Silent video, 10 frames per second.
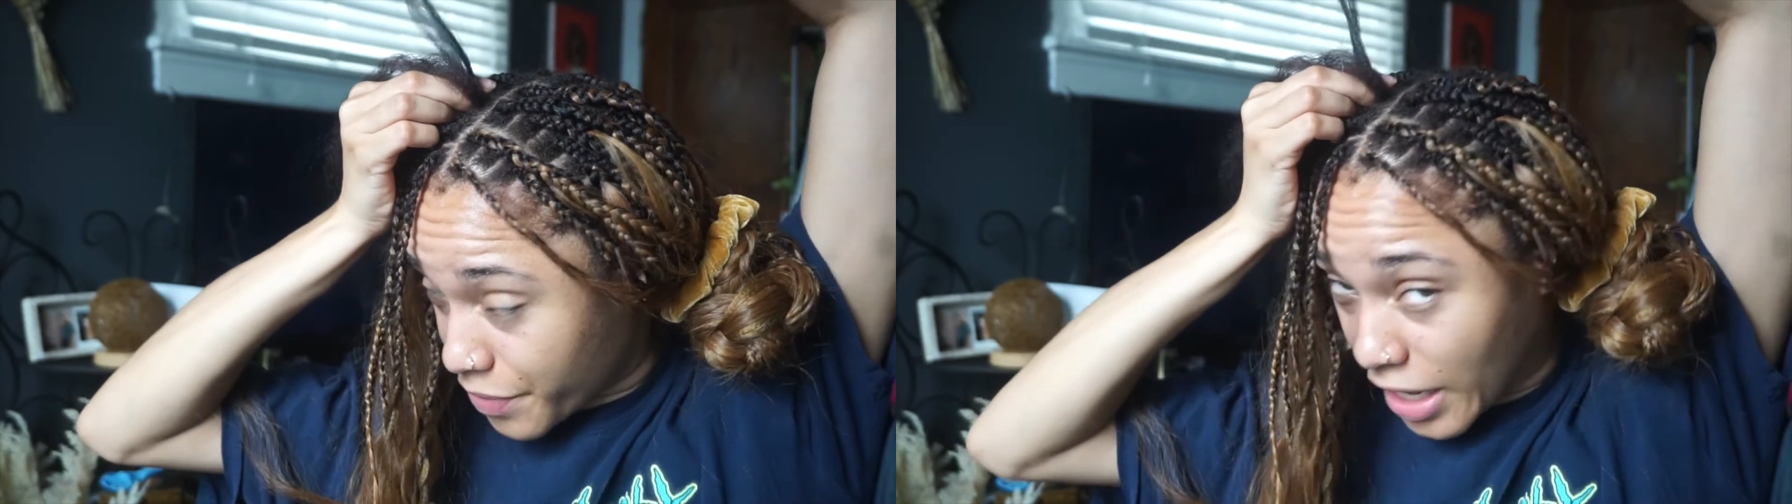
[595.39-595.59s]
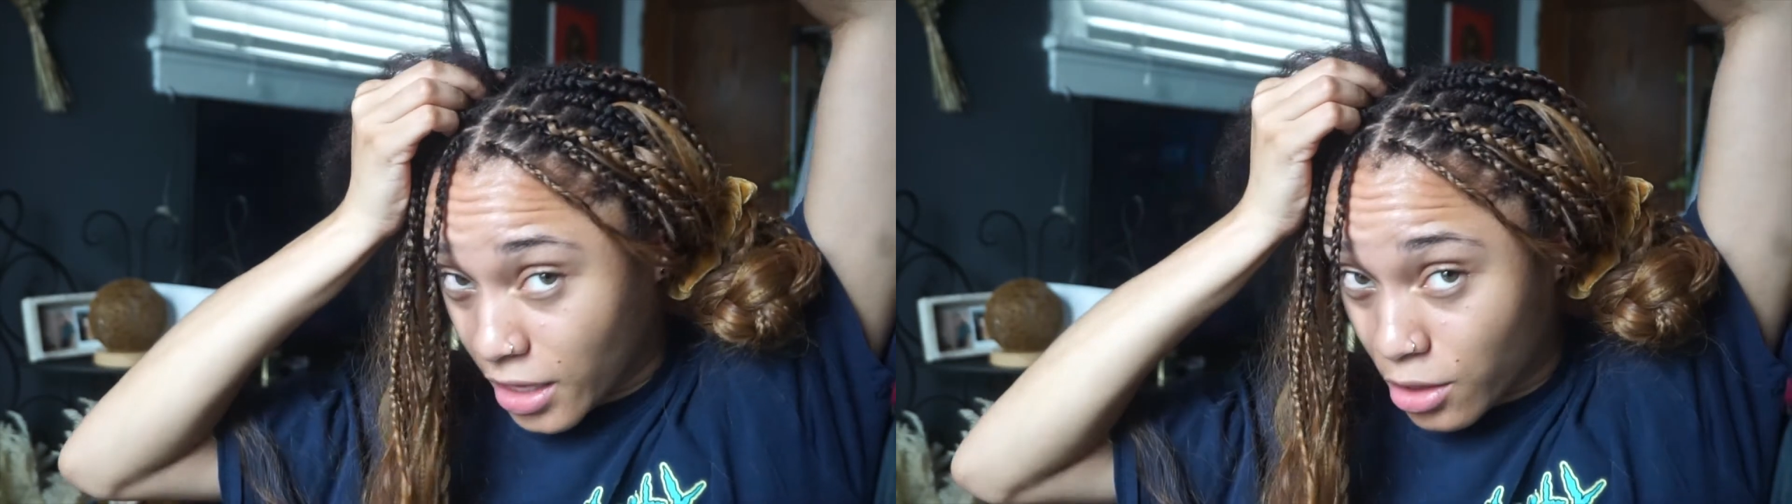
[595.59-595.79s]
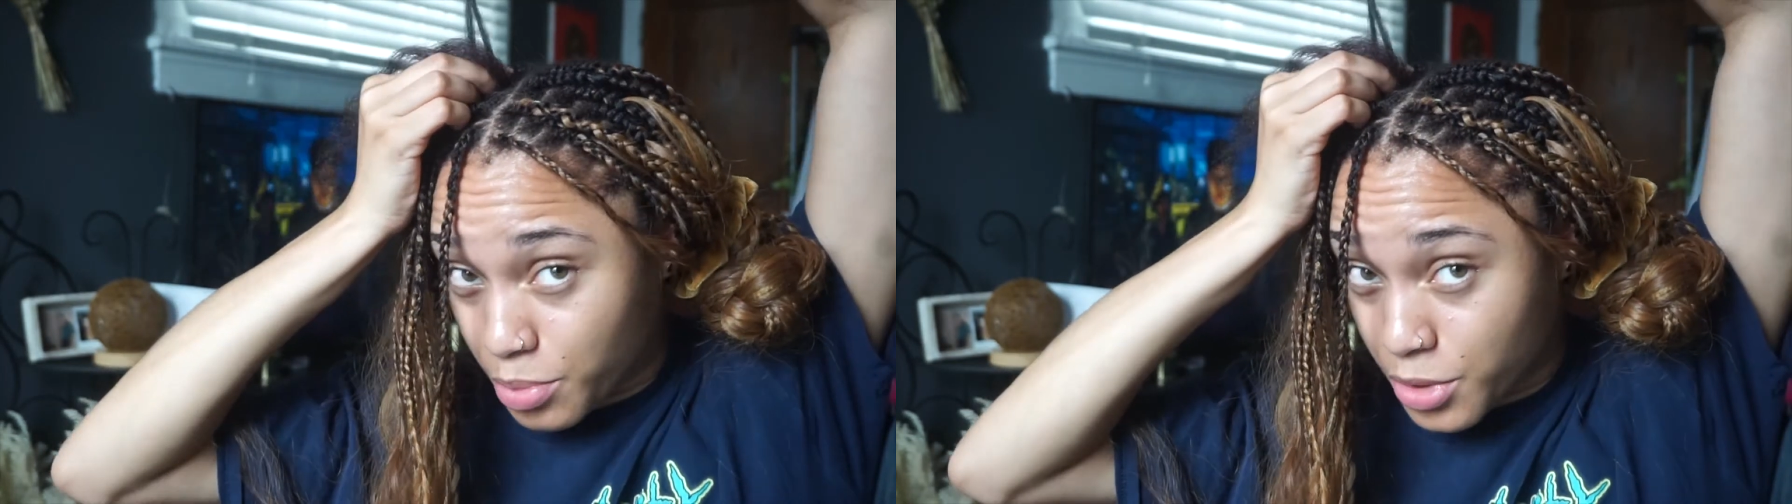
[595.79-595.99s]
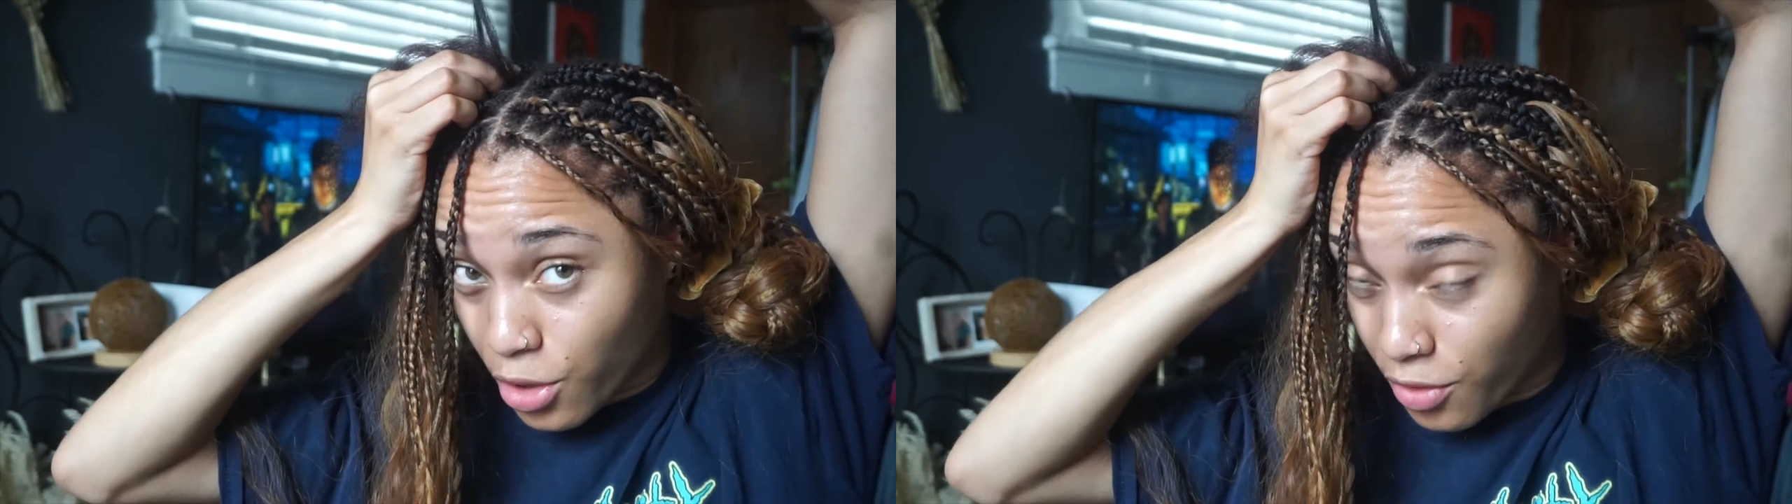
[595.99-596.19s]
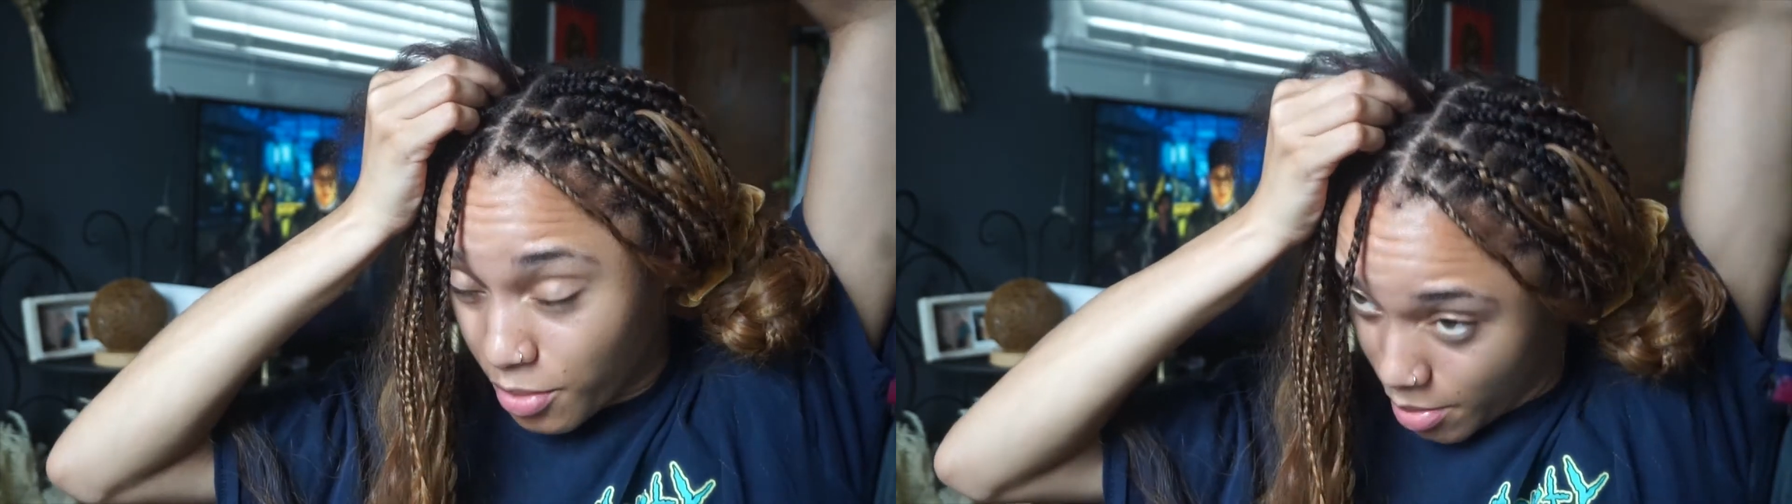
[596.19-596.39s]
like looped
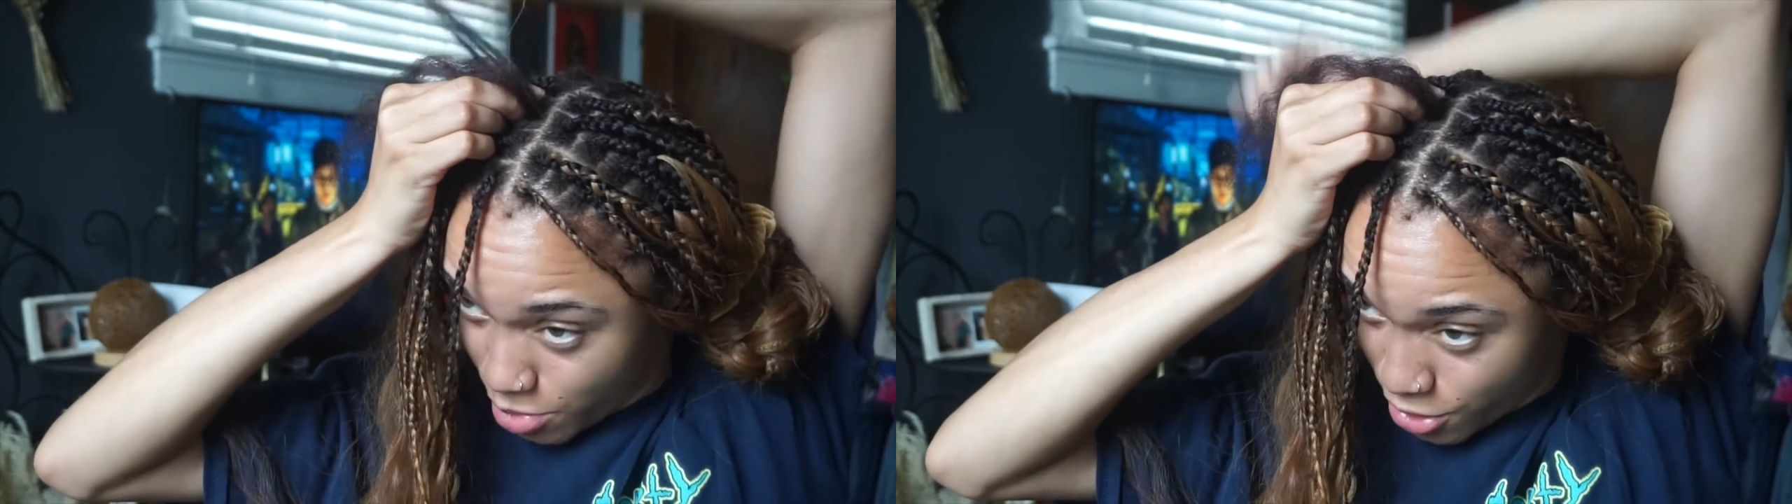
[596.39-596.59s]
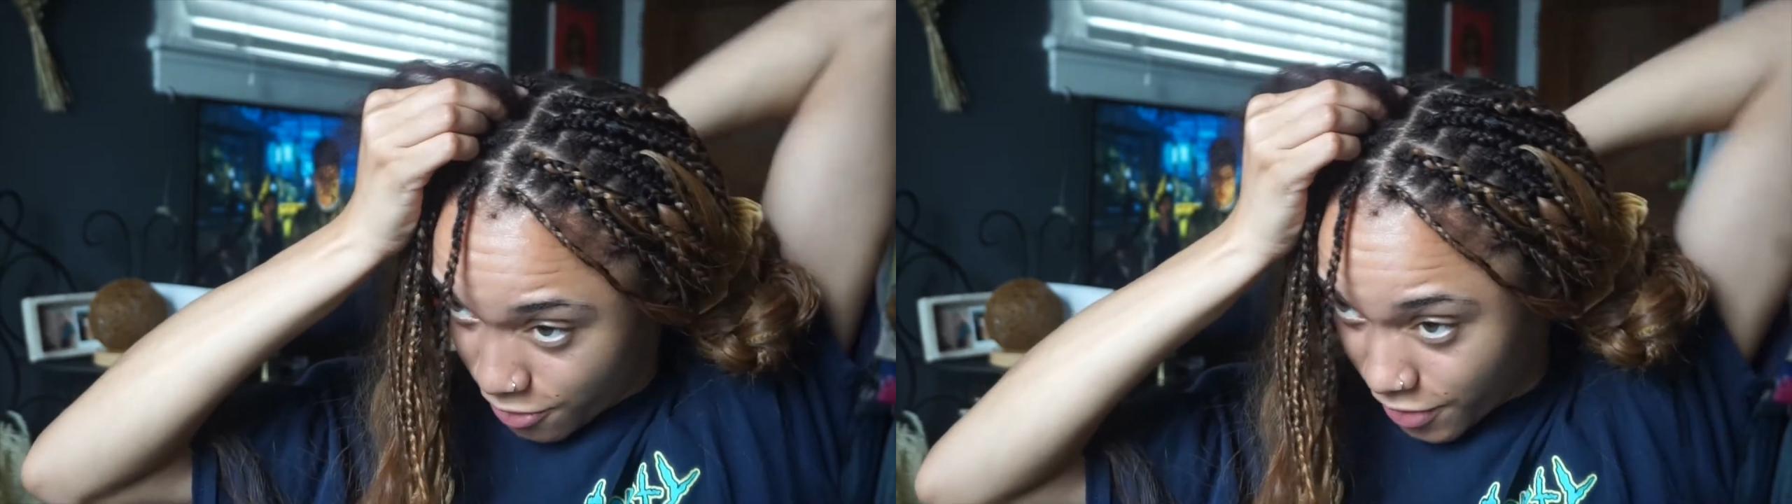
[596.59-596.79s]
over my pointer